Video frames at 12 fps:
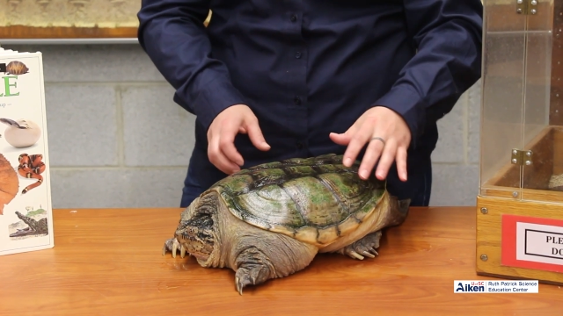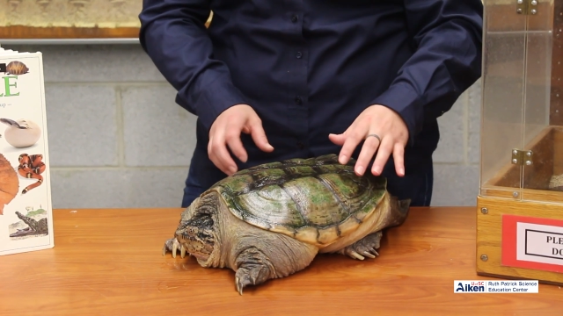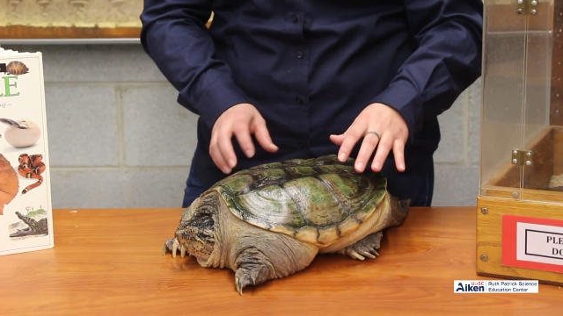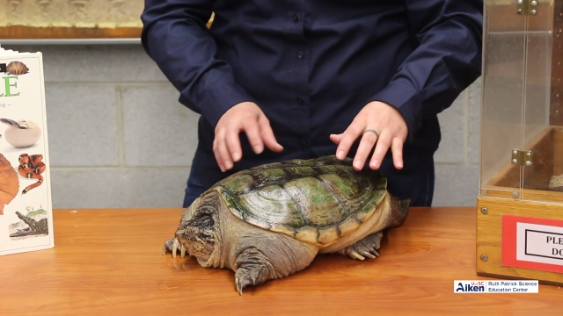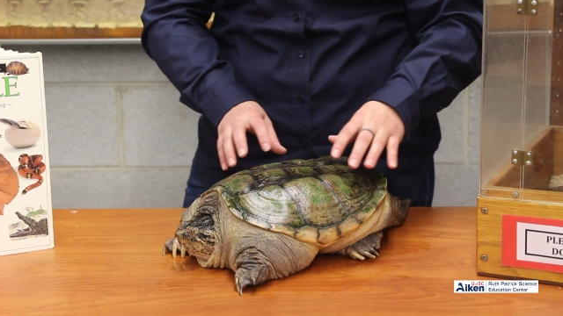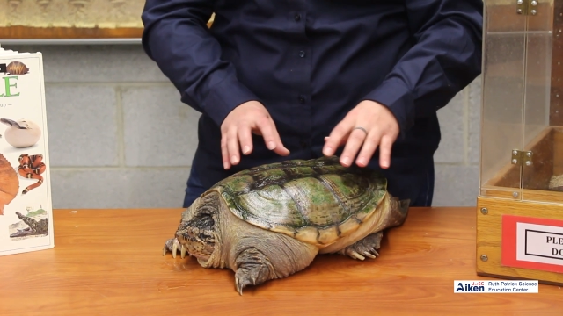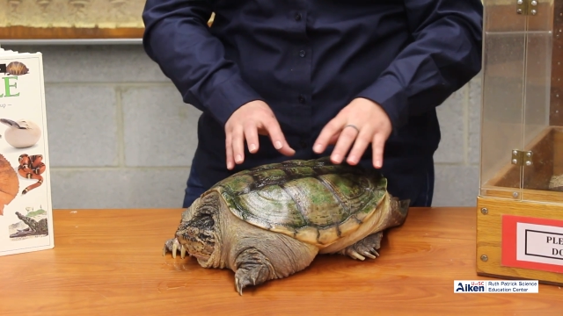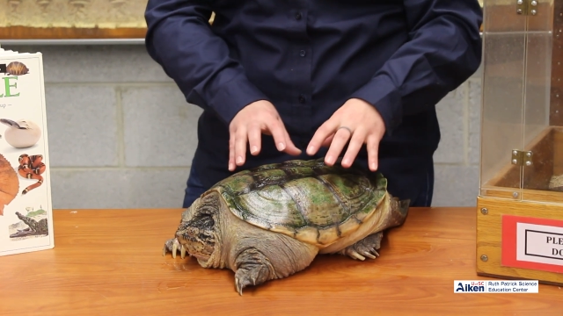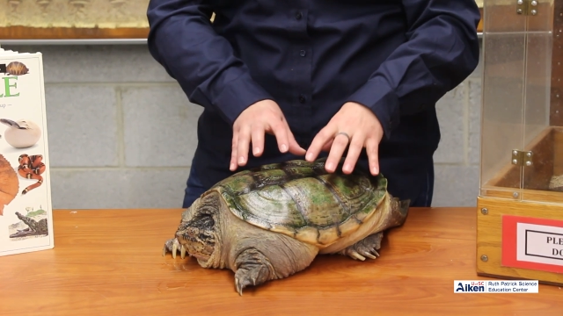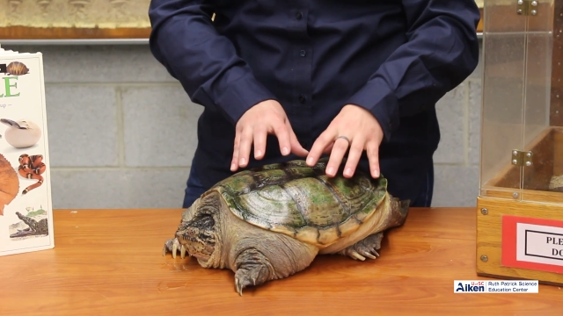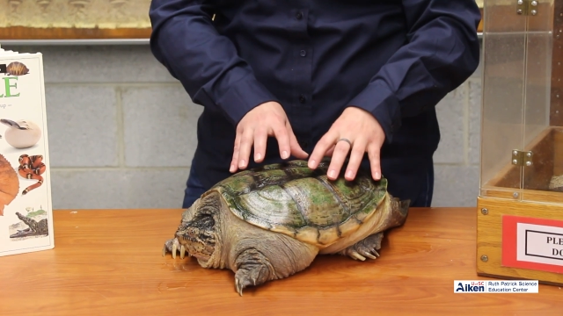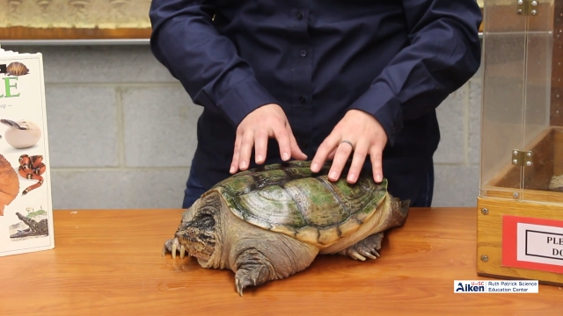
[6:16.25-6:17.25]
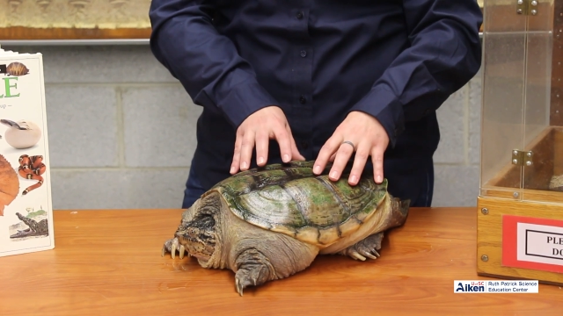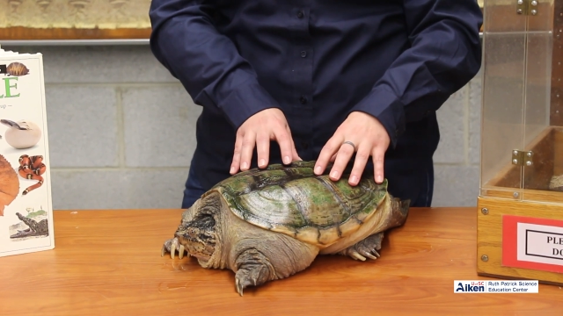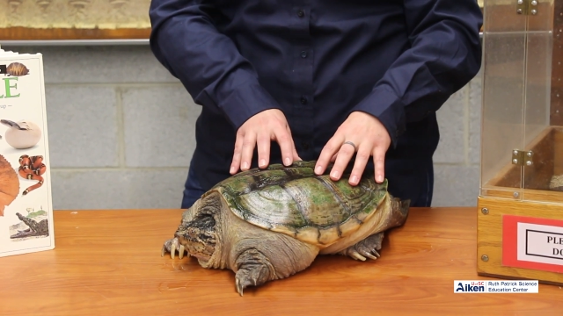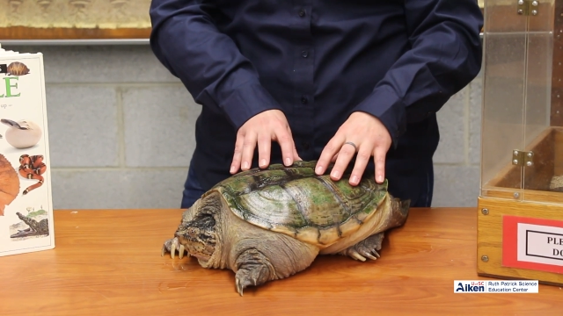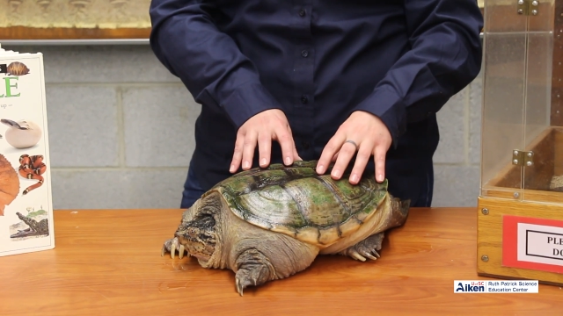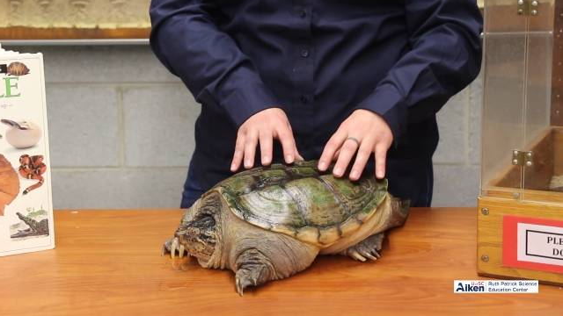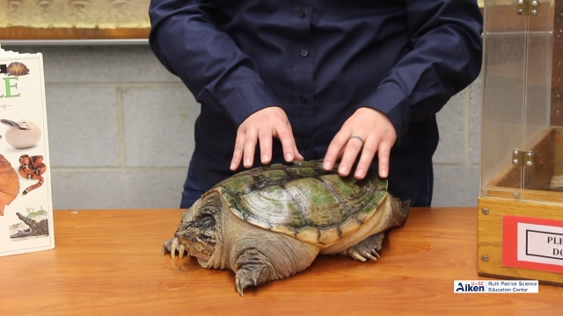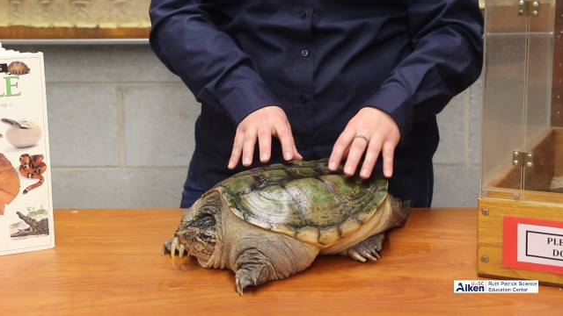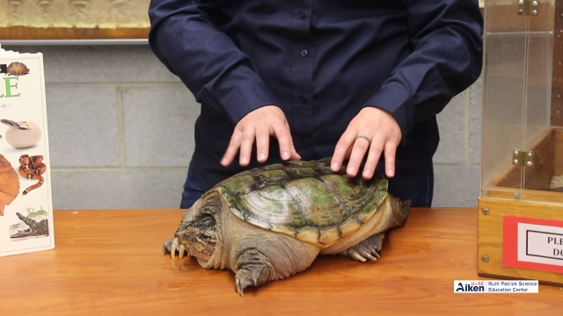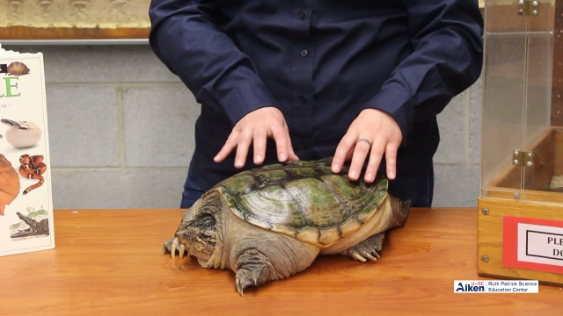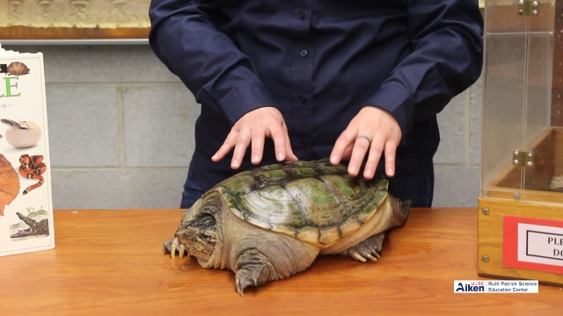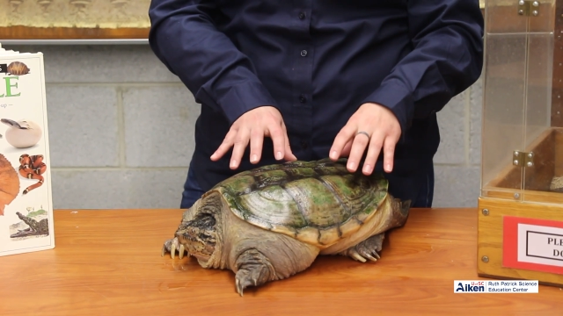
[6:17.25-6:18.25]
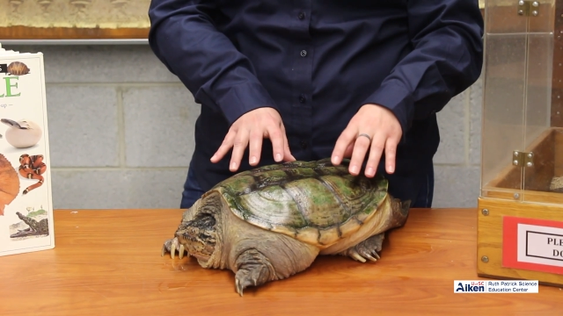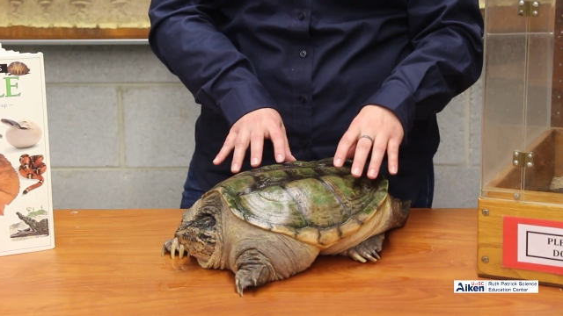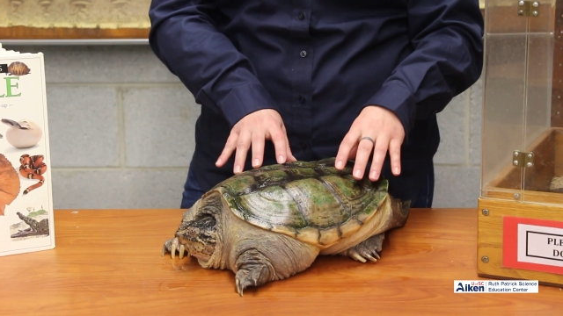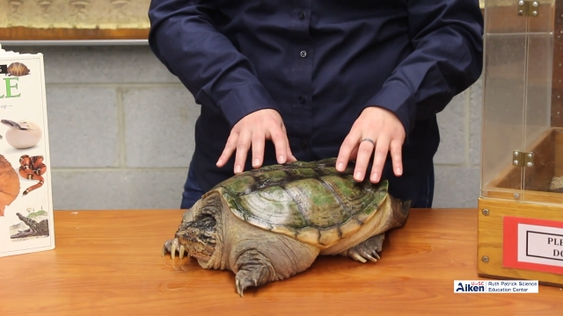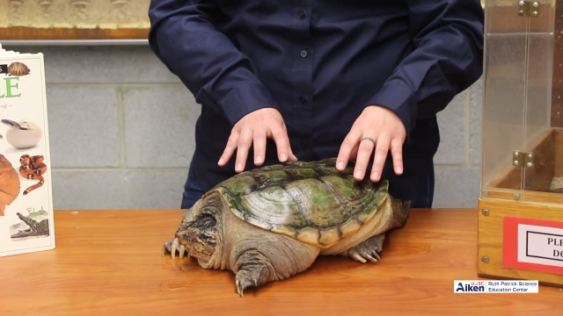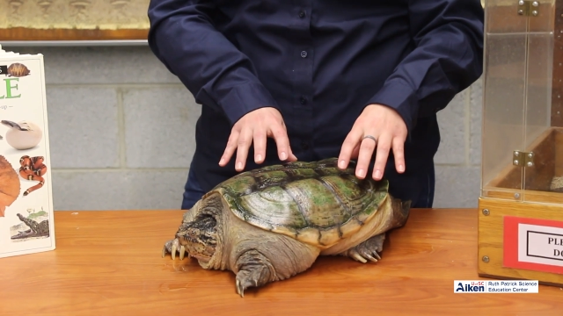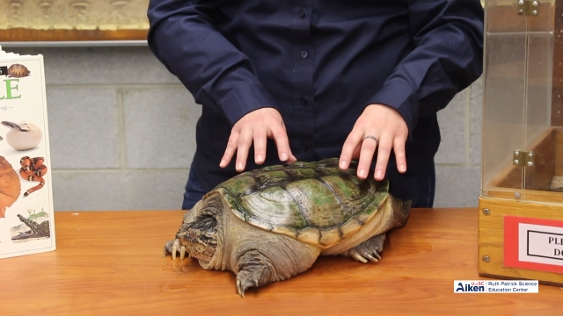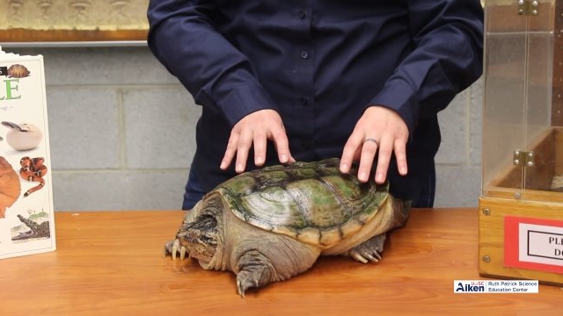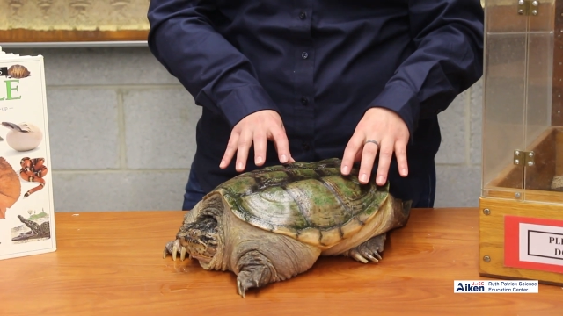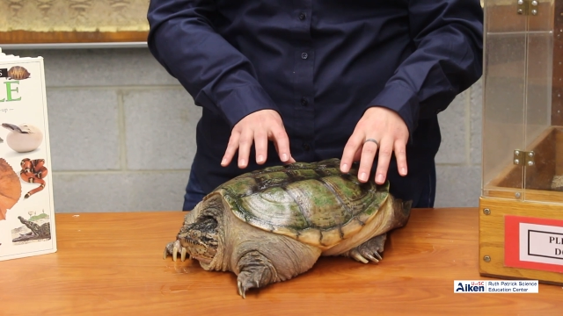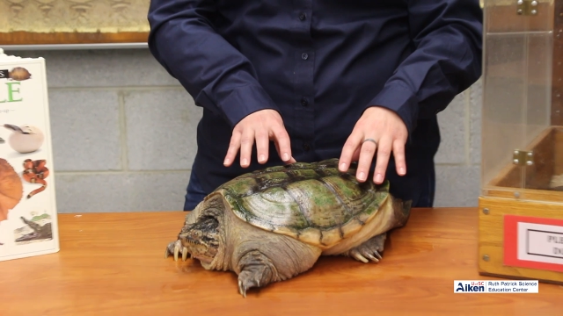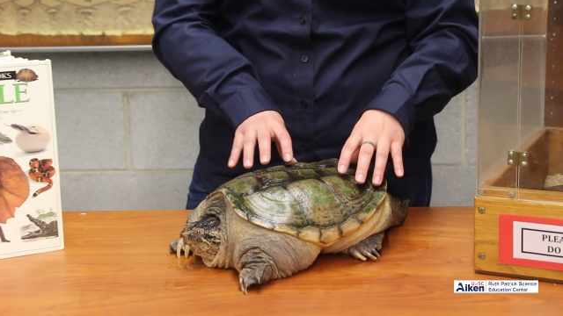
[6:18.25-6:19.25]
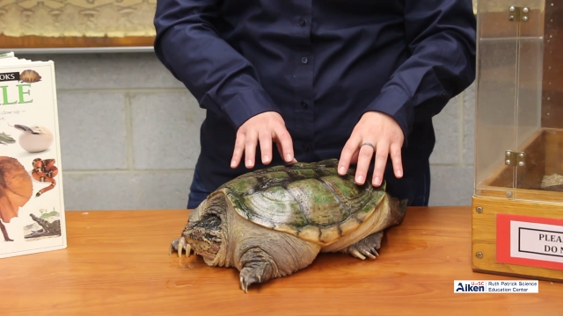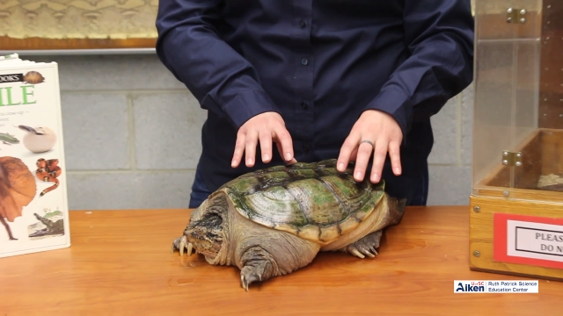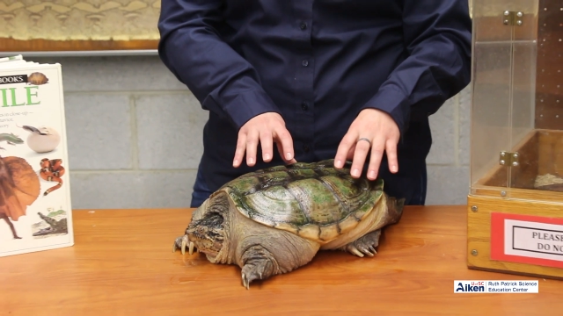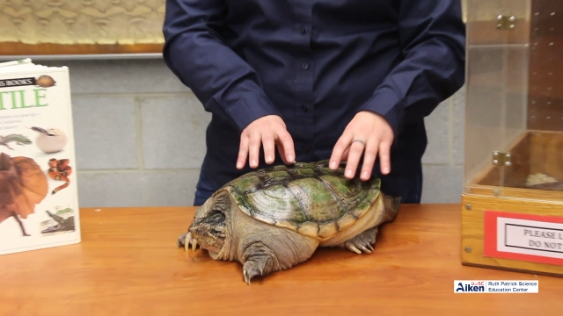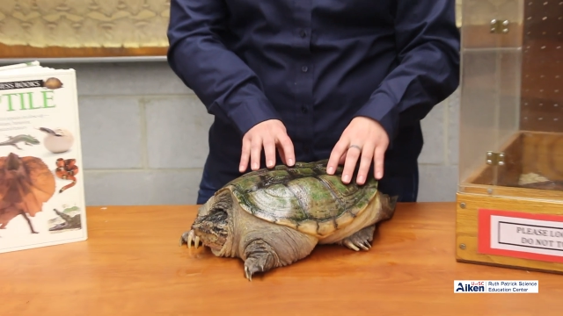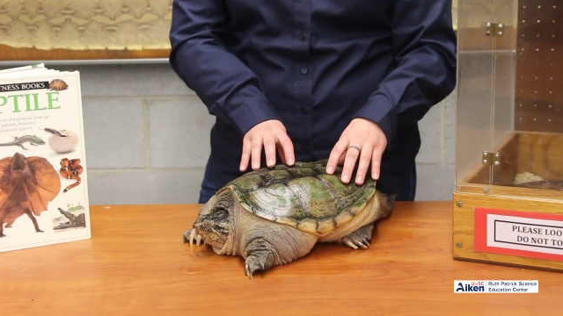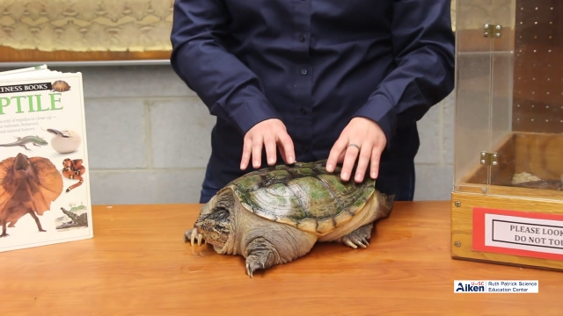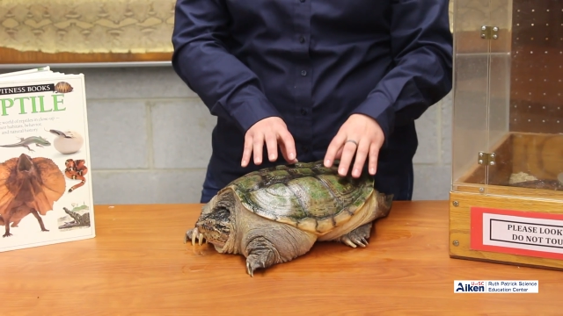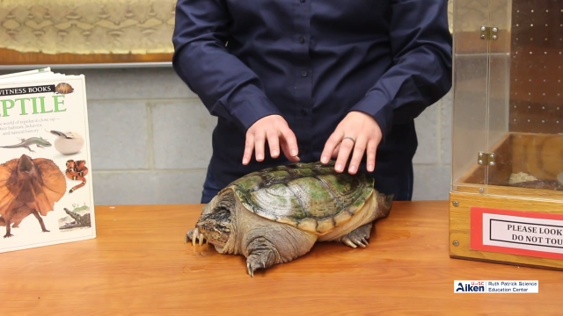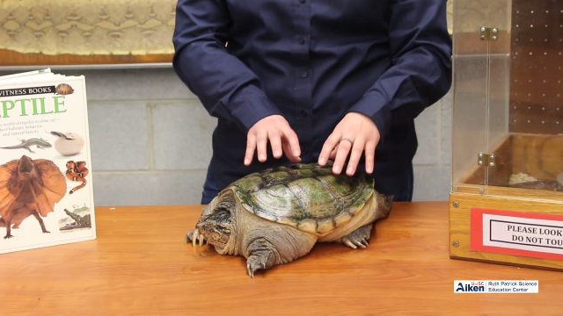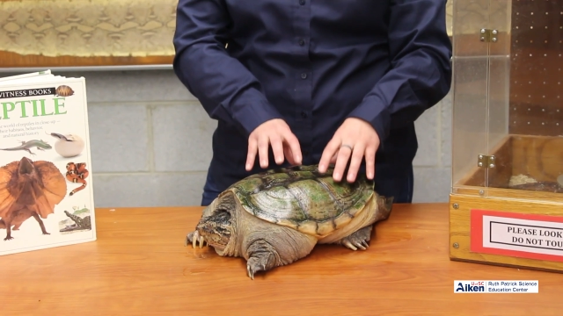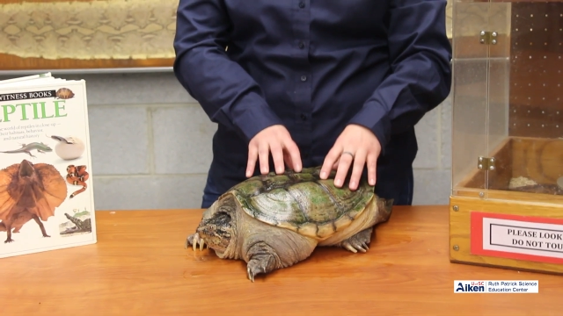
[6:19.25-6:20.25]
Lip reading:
(no speaker visible)